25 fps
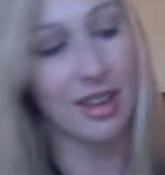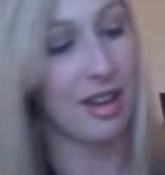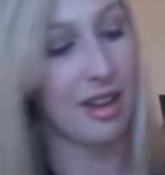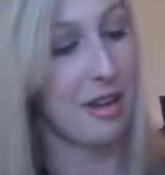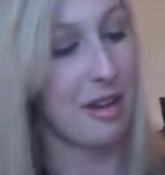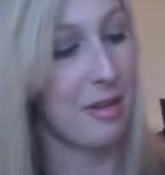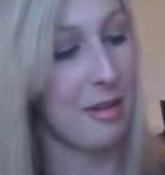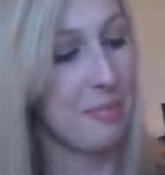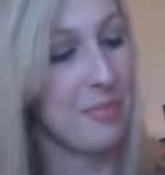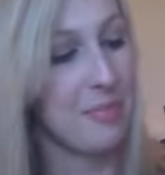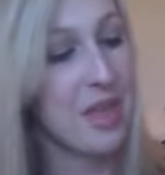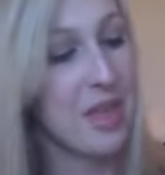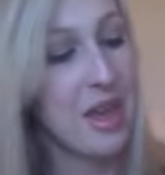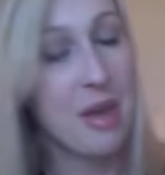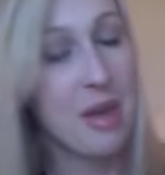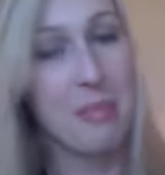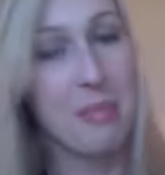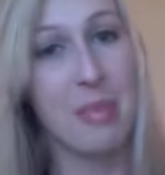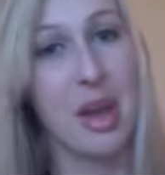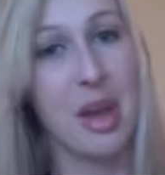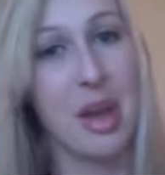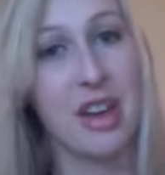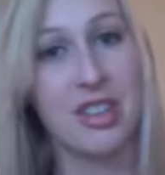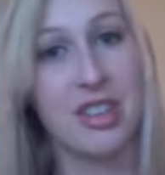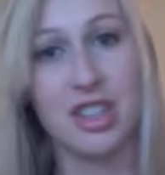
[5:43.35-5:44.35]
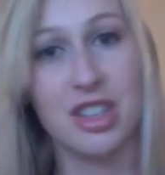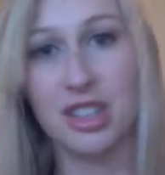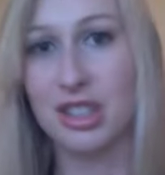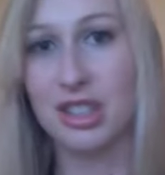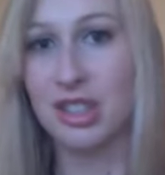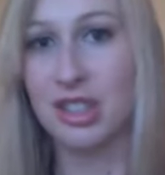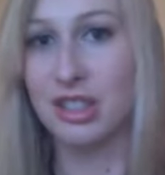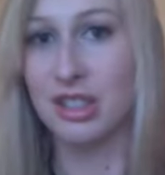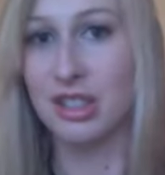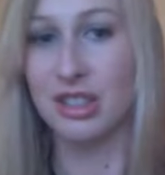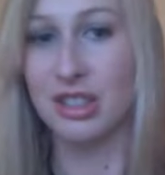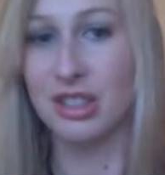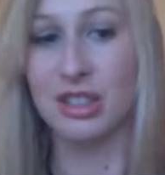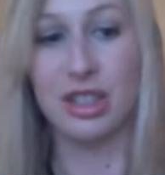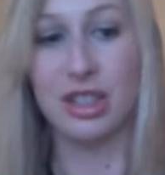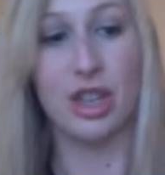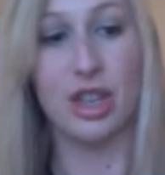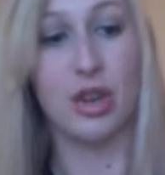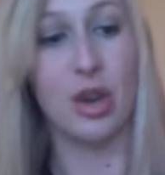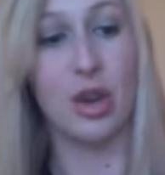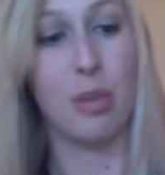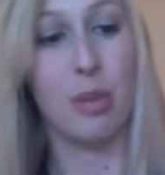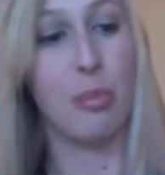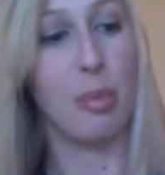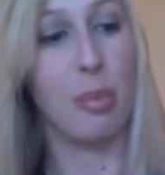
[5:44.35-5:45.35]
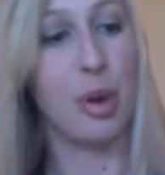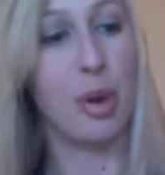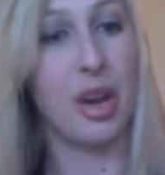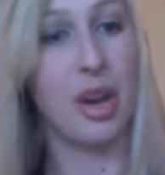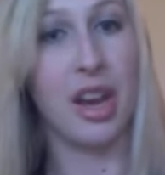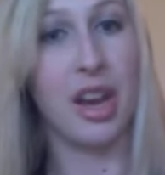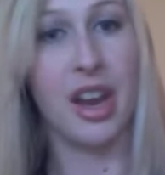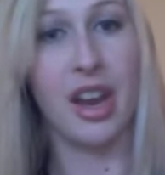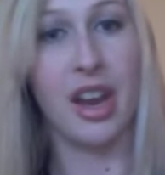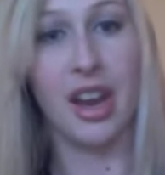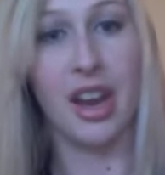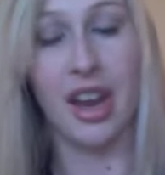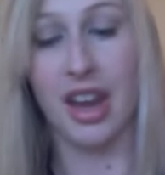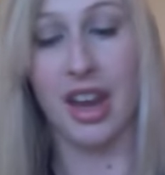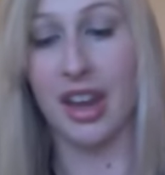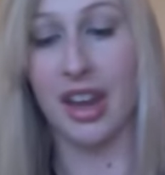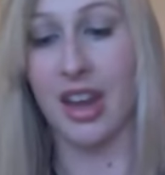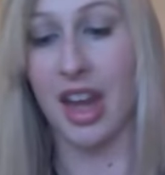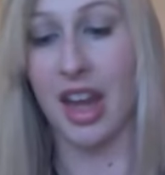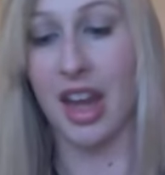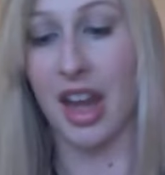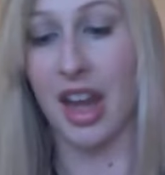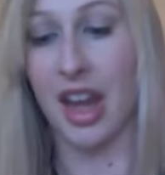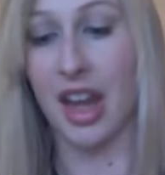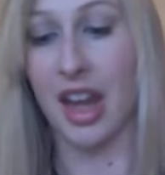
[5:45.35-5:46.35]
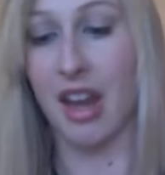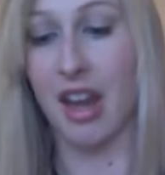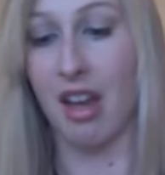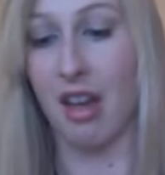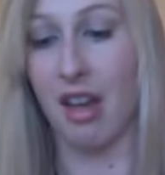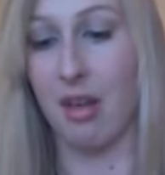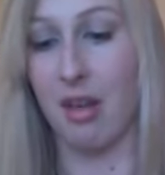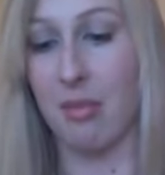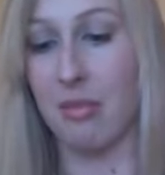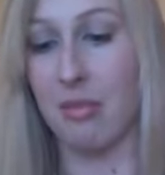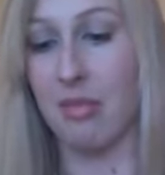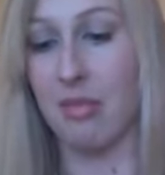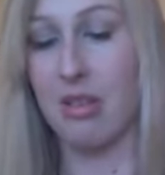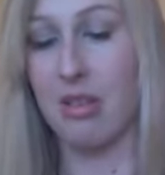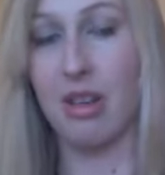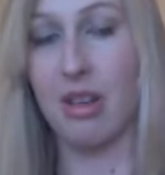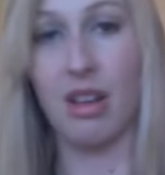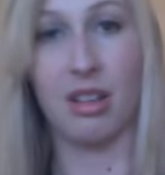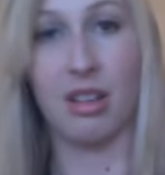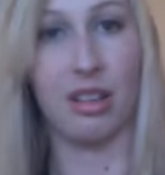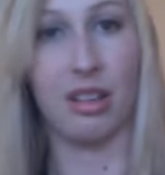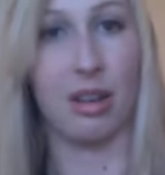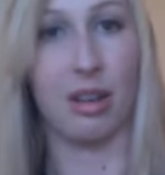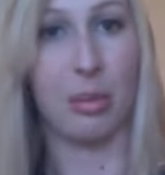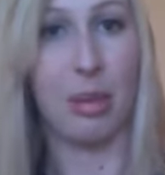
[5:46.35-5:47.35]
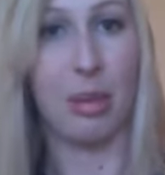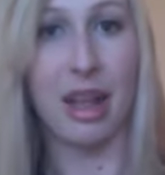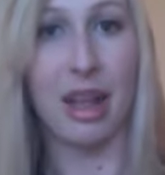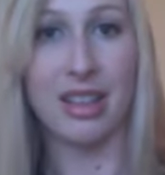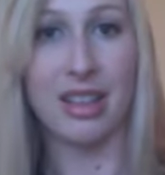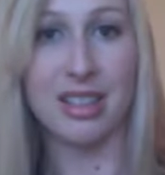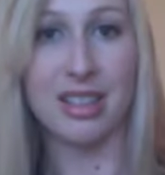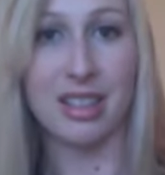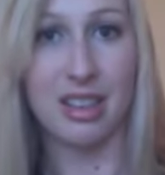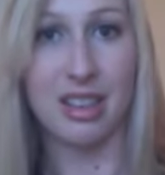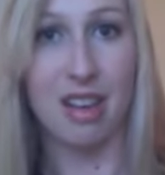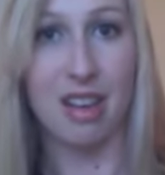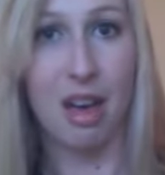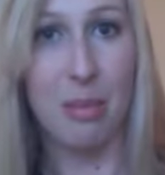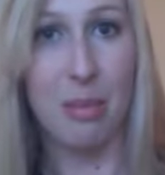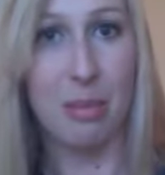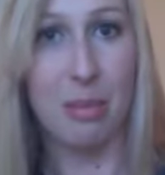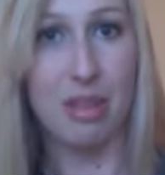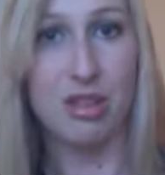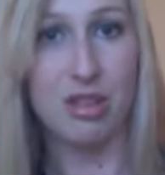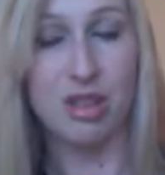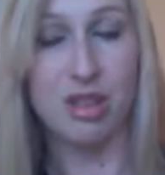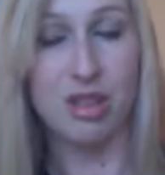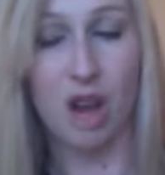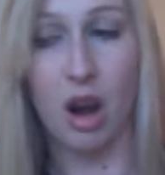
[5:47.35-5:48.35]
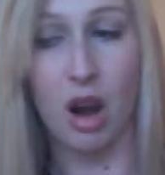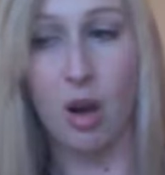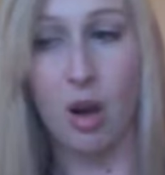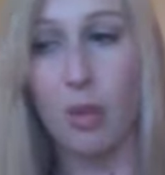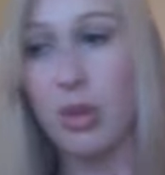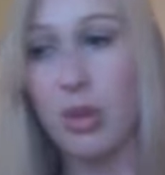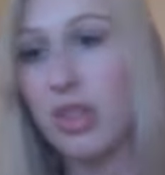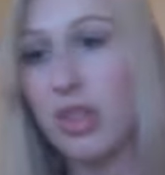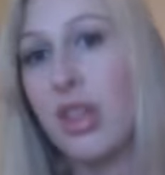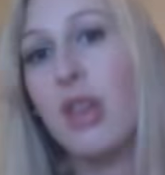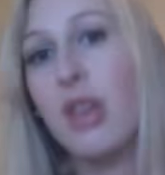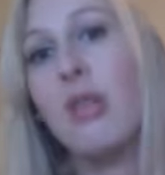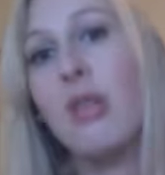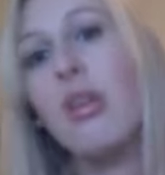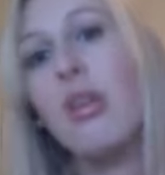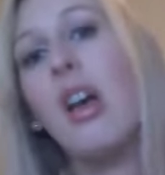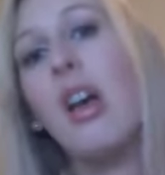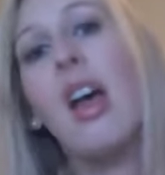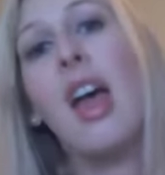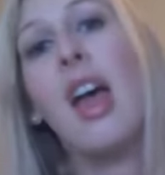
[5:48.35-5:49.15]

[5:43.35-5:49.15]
But just, you can put it in a little plastic cup in the shower with you,